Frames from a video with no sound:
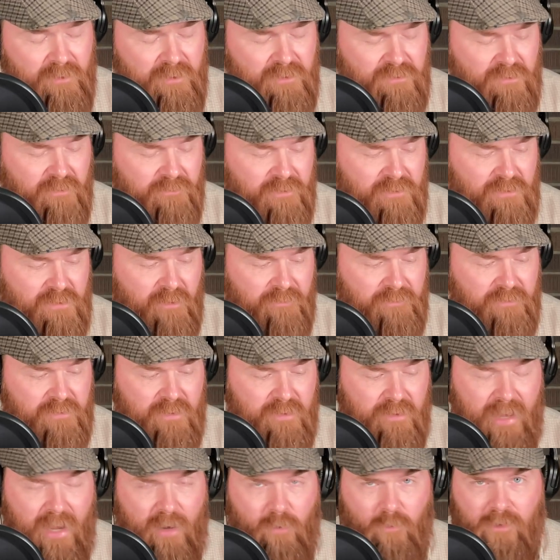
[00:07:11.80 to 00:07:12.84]
service, obviously
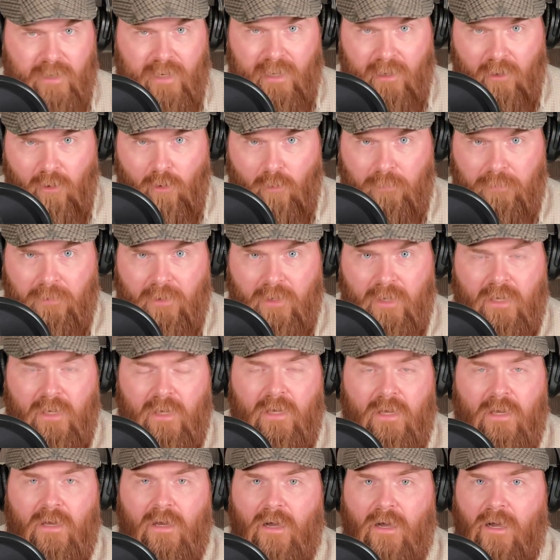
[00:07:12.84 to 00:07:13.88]
that would help.
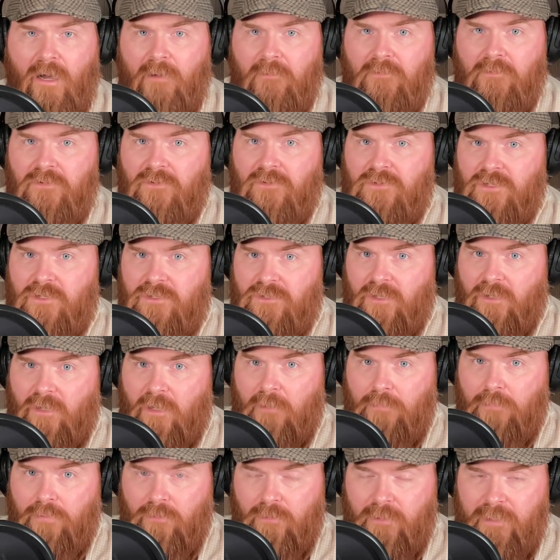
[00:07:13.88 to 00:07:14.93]
So just a
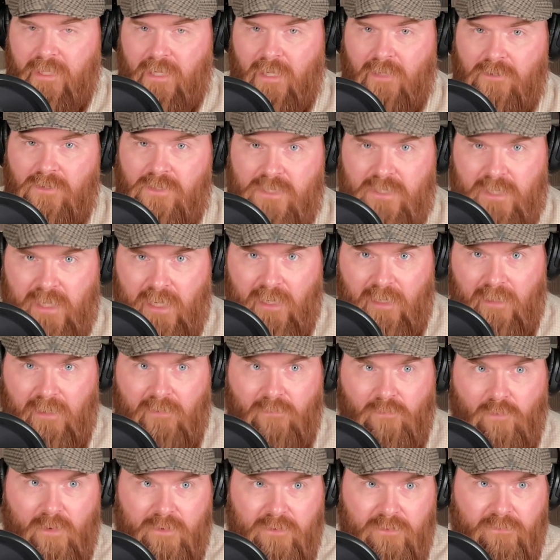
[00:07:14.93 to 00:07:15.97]
complete understanding of
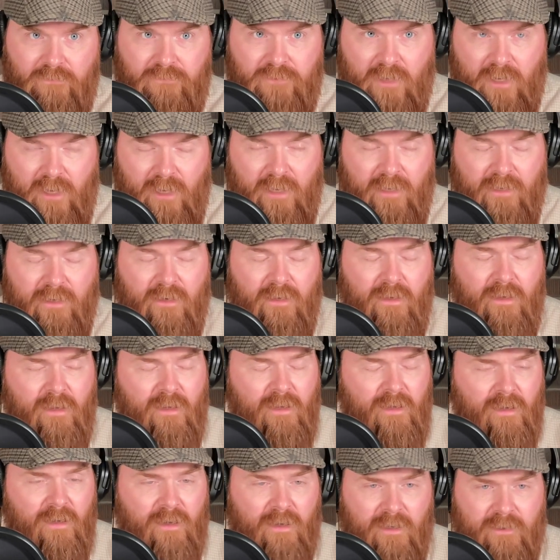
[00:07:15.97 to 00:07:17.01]
what you've done
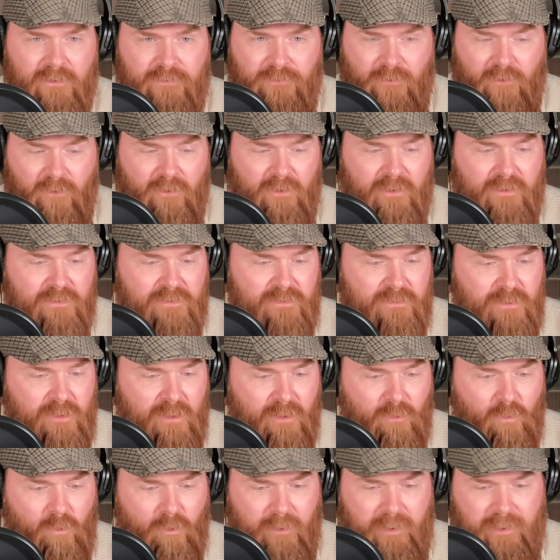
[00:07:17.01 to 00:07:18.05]
as far as
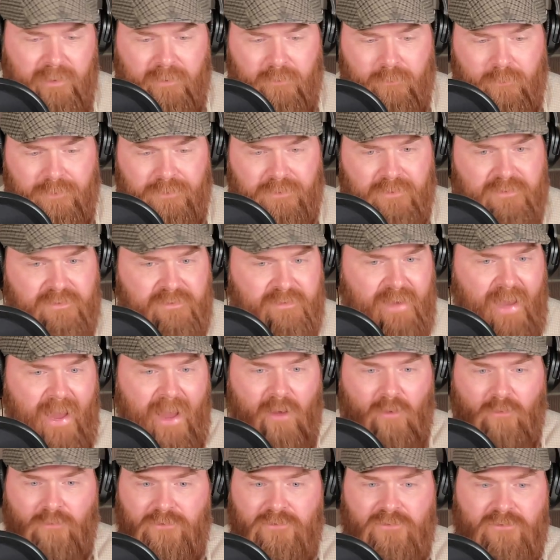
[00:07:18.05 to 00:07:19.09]
working with the
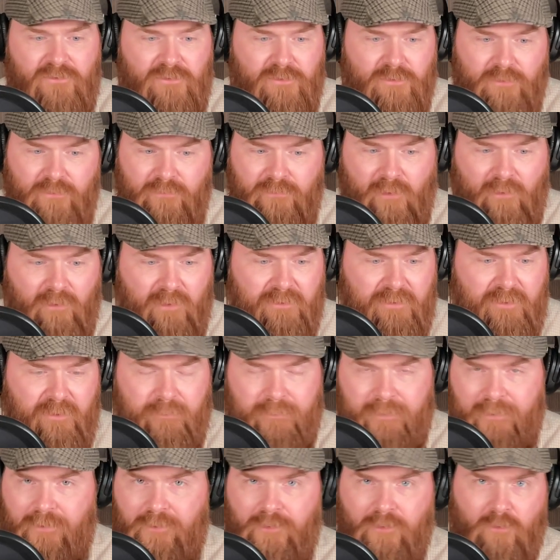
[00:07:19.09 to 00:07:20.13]
scouts to
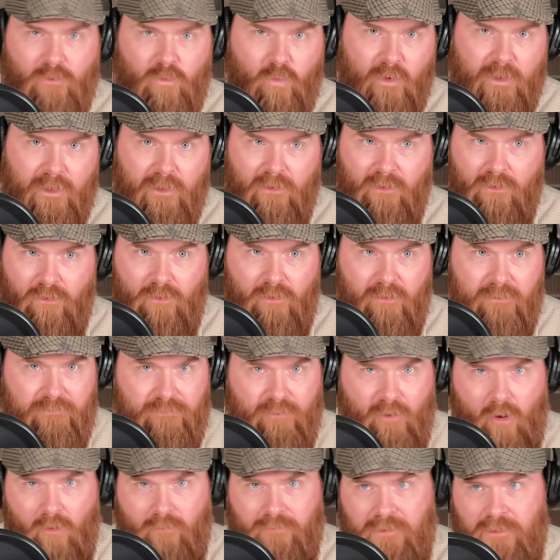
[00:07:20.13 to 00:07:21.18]
volunteering at Goodwill,
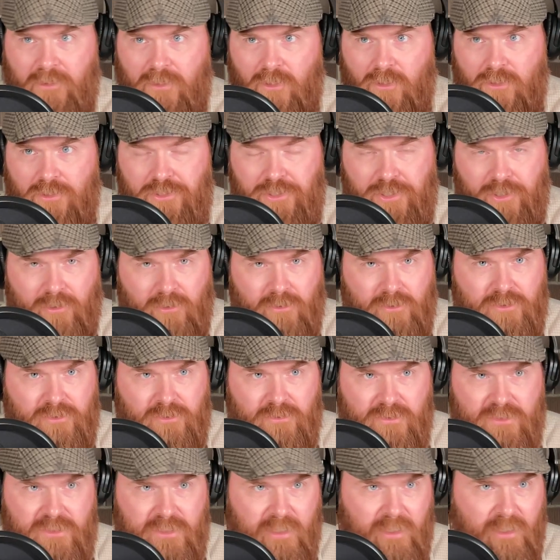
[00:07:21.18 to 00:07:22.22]
involved in your church or
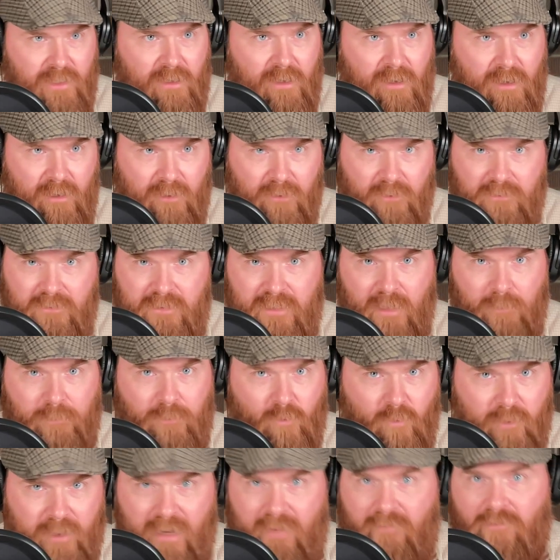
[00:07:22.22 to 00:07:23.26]
synagogue or temple,
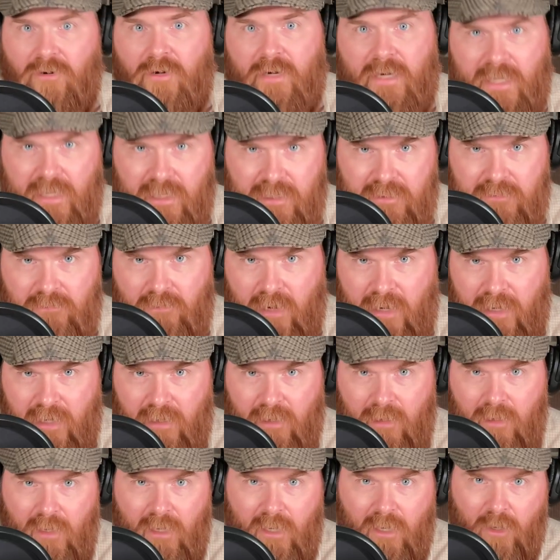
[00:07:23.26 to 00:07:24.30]
whatever it is, right?
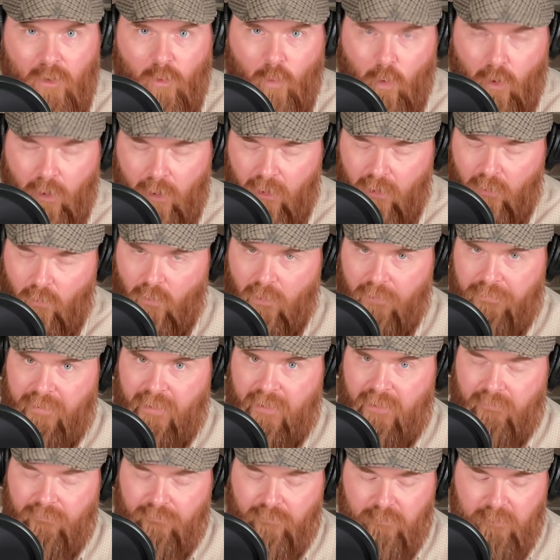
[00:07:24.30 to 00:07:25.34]
We're going to want that
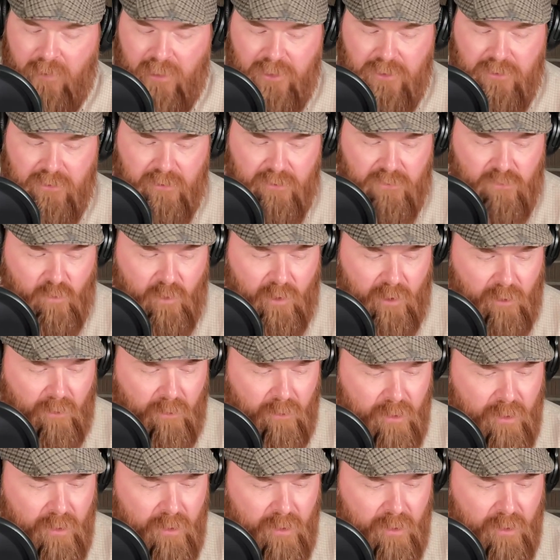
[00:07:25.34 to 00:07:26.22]
information as well.